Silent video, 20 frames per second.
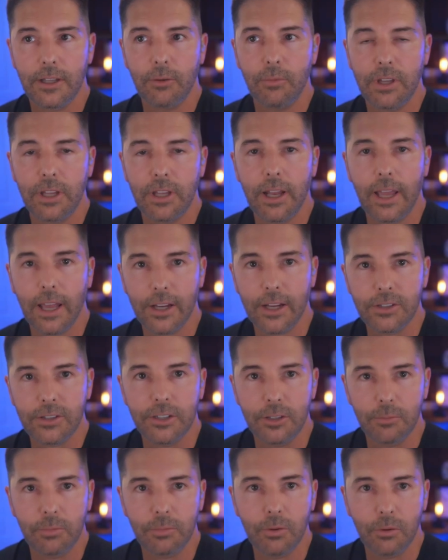that we can
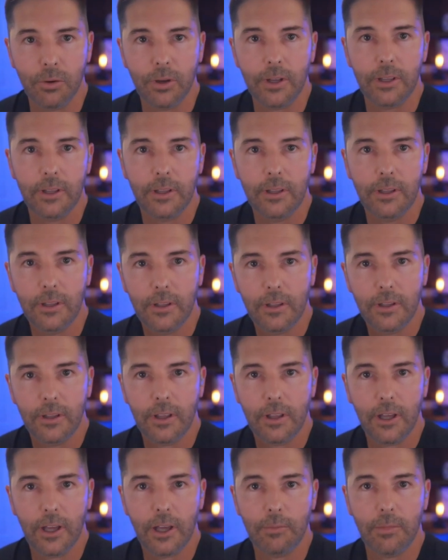actually deploy
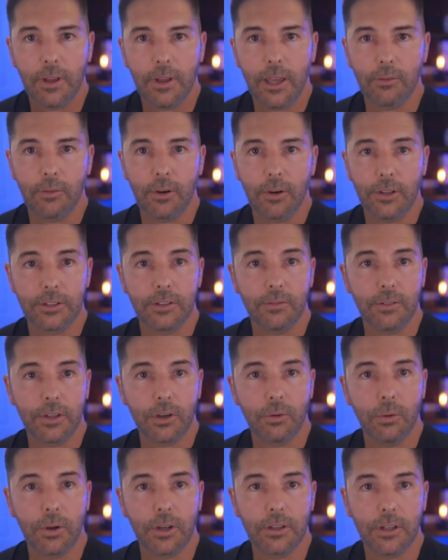and relatively
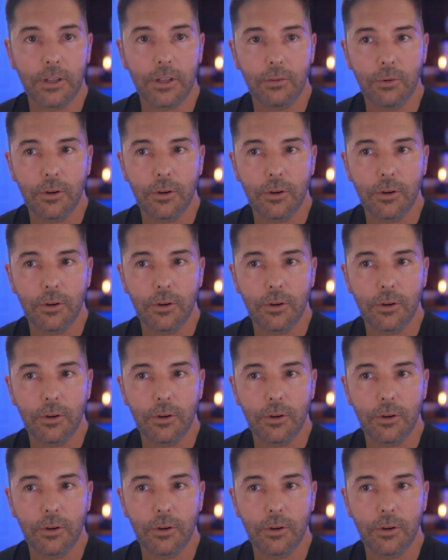quickly.